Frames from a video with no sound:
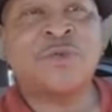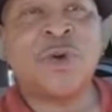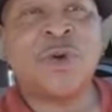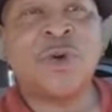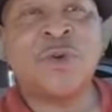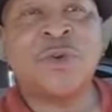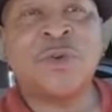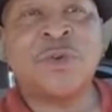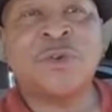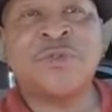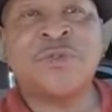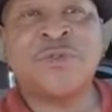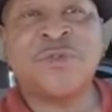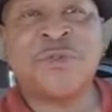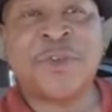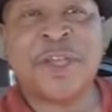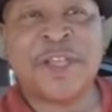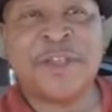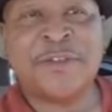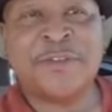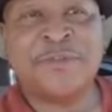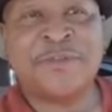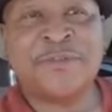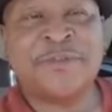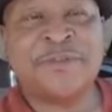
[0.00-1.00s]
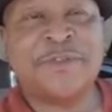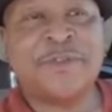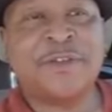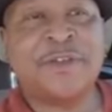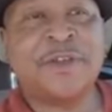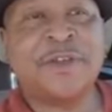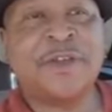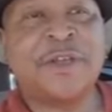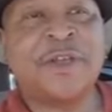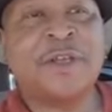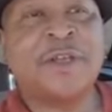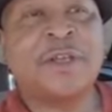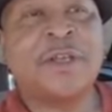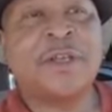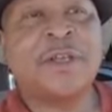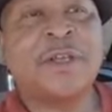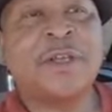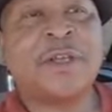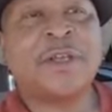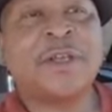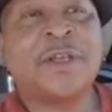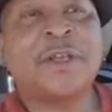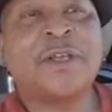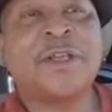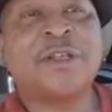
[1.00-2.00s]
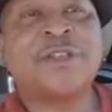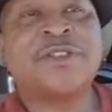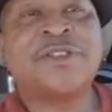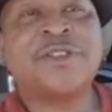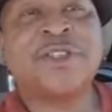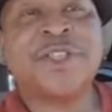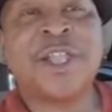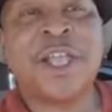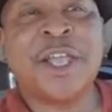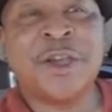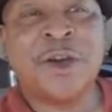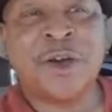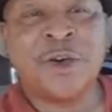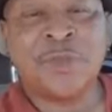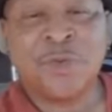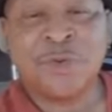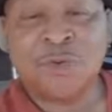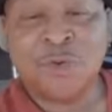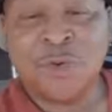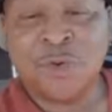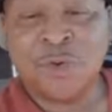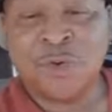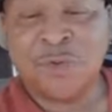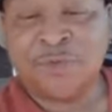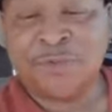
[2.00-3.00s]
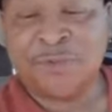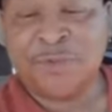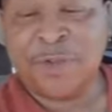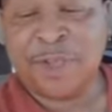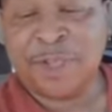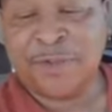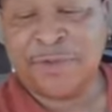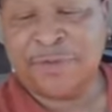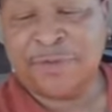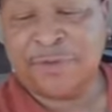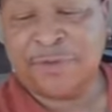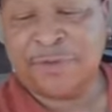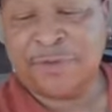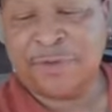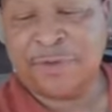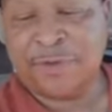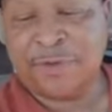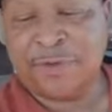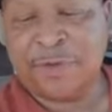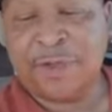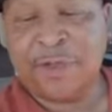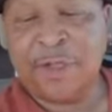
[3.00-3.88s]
road of faith, stay on the road of faith.